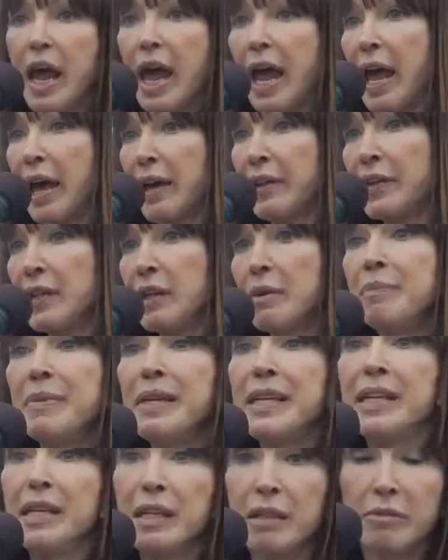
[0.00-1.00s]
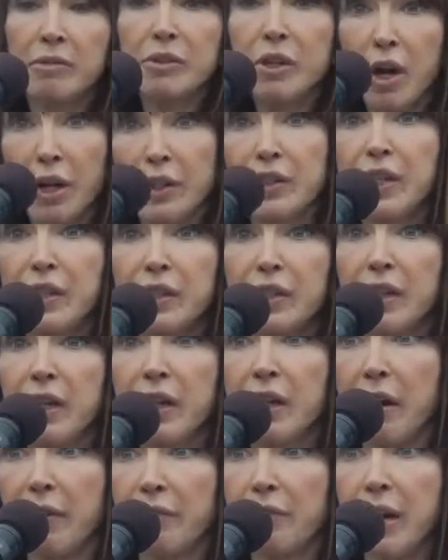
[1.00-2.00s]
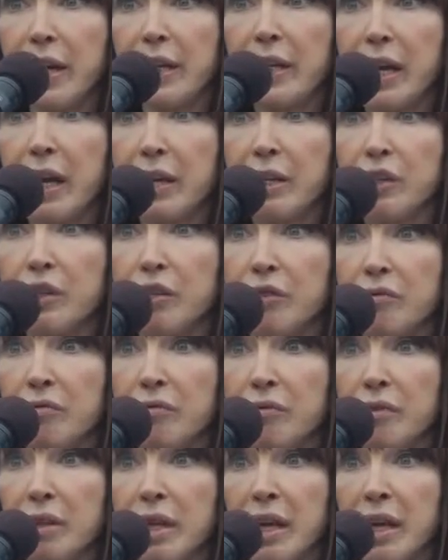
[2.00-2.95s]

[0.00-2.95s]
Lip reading: and the immediate toxicity of radiation.